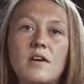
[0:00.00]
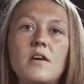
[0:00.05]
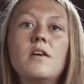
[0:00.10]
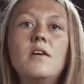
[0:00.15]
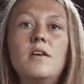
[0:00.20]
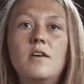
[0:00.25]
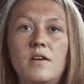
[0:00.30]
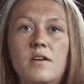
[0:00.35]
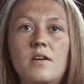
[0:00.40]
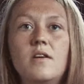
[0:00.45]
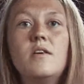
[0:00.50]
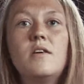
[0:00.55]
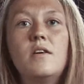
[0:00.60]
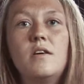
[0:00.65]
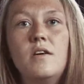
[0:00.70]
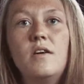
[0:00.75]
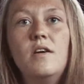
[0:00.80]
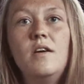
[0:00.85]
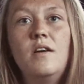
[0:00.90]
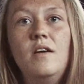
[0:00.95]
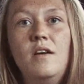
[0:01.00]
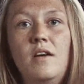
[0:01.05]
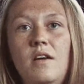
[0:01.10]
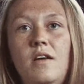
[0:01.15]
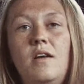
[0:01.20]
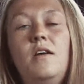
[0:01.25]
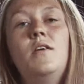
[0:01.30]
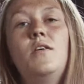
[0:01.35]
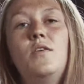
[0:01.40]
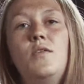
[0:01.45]
They're hanging on to
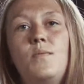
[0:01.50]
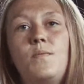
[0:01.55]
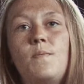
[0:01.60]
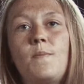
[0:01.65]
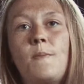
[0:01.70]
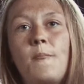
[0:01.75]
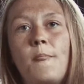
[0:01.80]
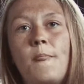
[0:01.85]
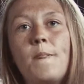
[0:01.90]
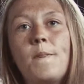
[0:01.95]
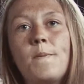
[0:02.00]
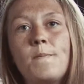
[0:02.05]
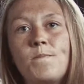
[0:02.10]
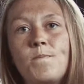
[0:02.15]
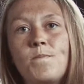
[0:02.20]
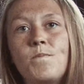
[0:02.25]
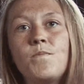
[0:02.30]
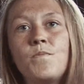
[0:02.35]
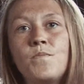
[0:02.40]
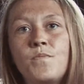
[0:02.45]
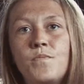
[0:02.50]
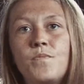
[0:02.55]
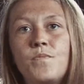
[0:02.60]
the part